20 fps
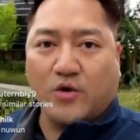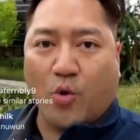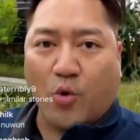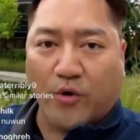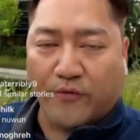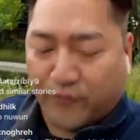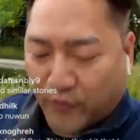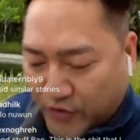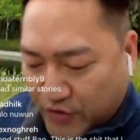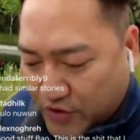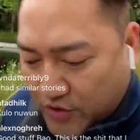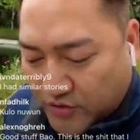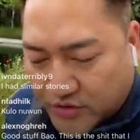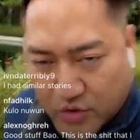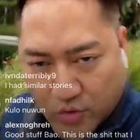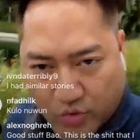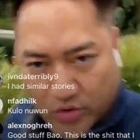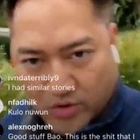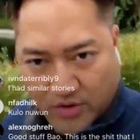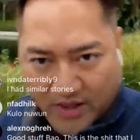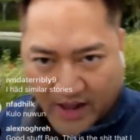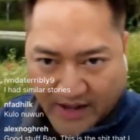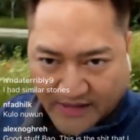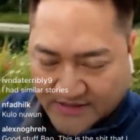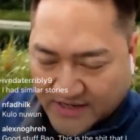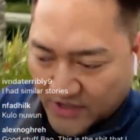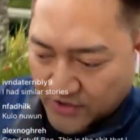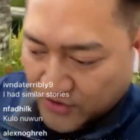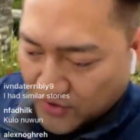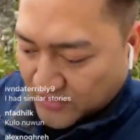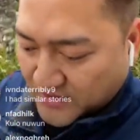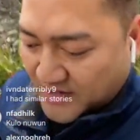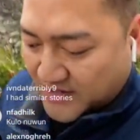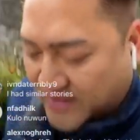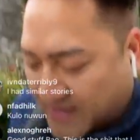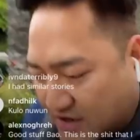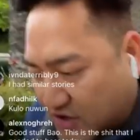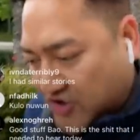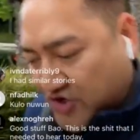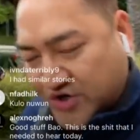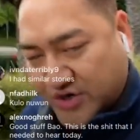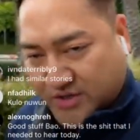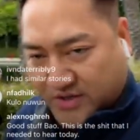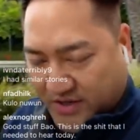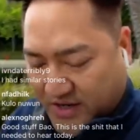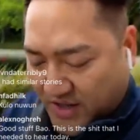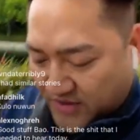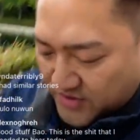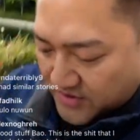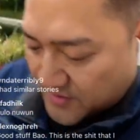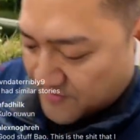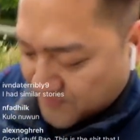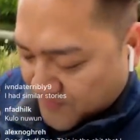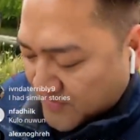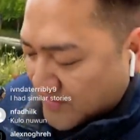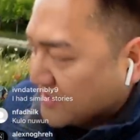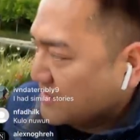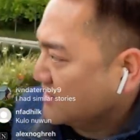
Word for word: in order for you to realize that you need to get your shit together